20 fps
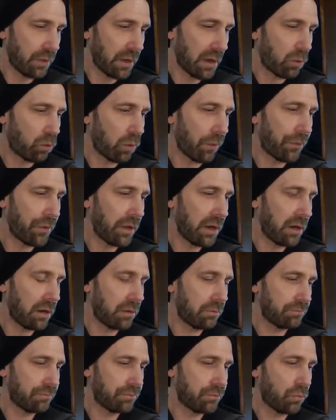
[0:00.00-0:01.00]
what
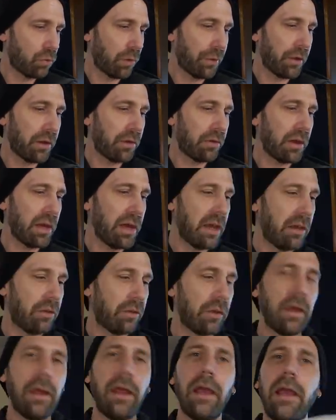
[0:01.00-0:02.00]
they say
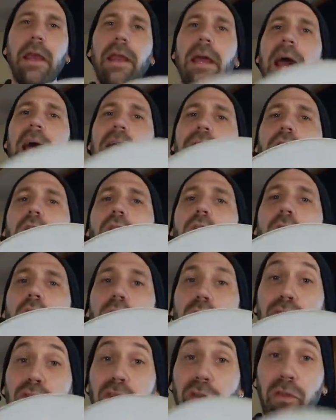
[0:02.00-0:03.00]
is it has a lot
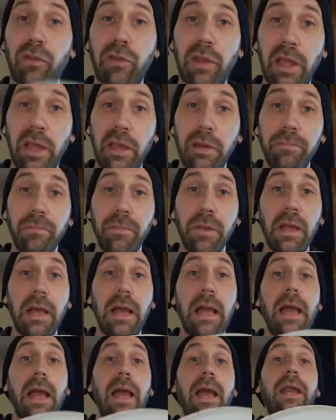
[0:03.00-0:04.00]
of sustain,
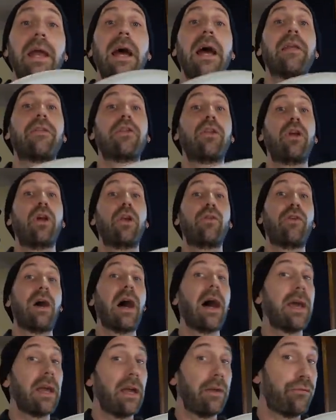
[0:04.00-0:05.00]
it has a lot of
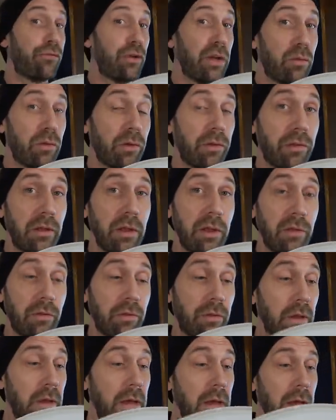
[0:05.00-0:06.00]
higher
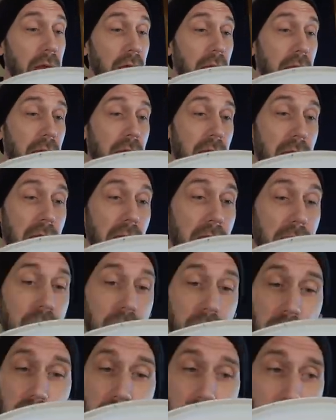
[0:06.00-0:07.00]
frequencies,
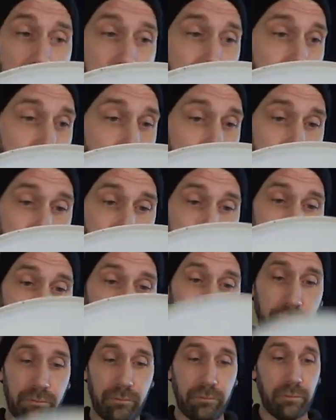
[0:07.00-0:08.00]
and
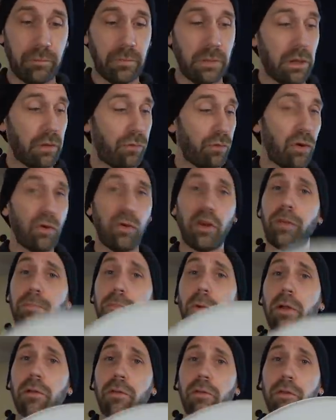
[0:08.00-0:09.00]
it's very
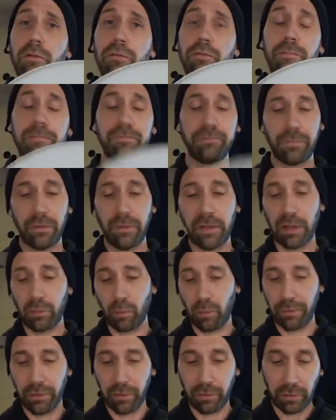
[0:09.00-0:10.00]
responsive. That's
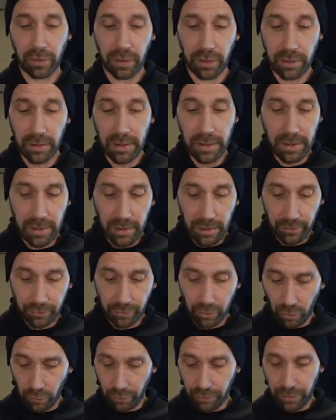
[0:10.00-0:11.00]
what they say.
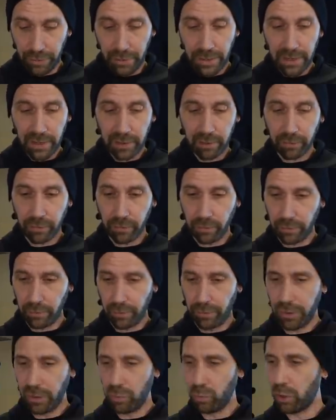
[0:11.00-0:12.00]
So the next
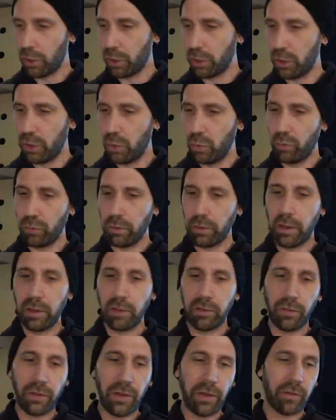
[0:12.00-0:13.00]
thing we're going to use
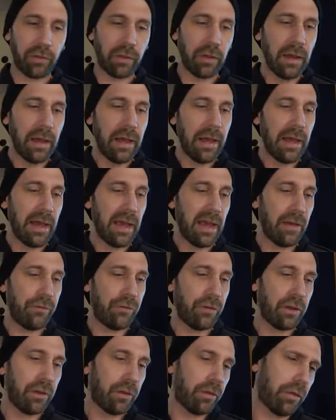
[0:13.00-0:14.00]
is this
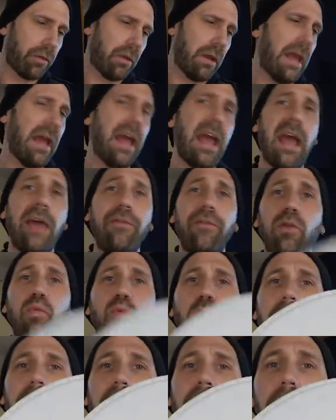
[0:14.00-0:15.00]
Evans
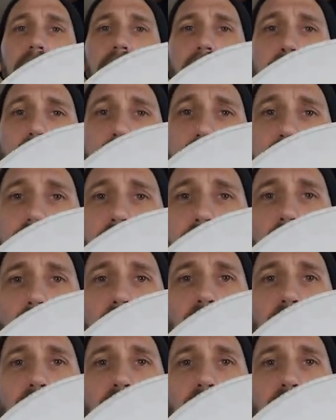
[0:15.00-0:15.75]
Heavyweight. So this is